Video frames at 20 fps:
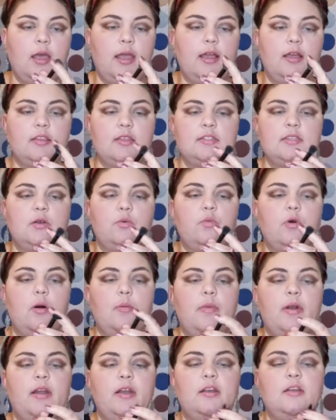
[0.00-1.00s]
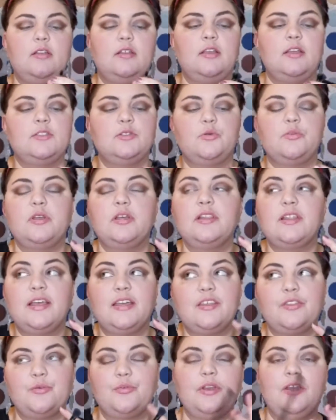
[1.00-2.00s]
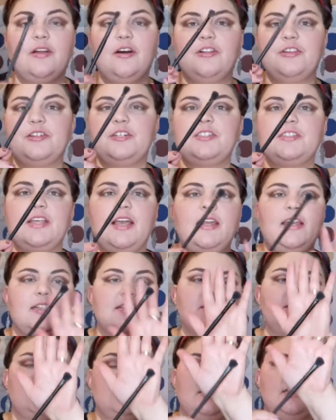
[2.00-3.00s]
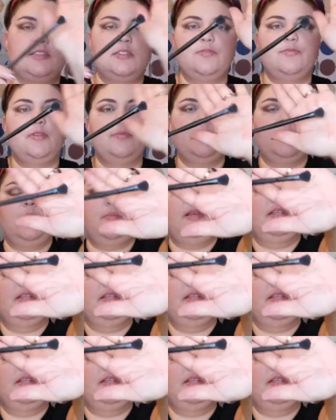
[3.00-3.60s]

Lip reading: I got this at Walmart. It's only like $3 and it's flippin'